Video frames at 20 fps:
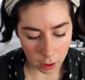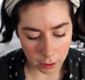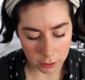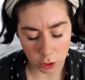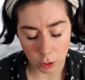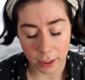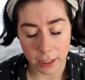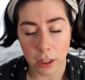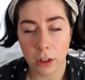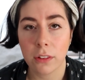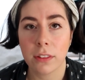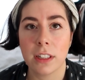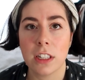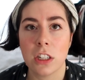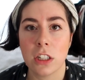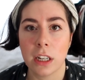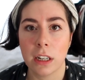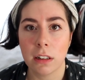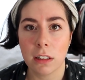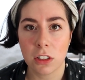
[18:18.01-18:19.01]
Sorry, not
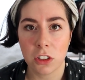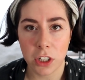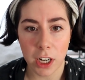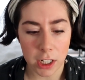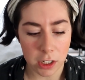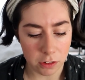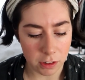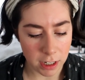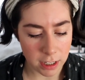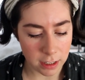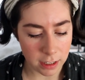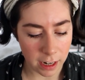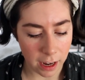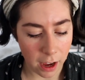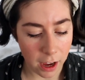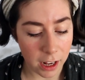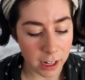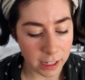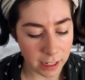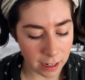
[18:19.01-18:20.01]
this year, it's January, isn't
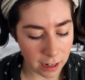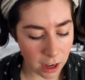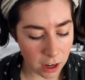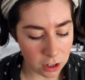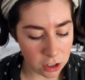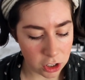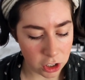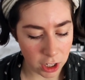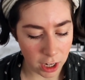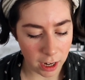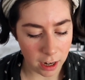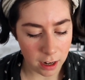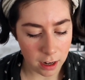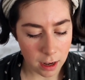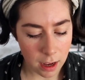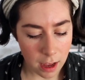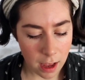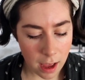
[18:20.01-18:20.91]
it? Earlier last year,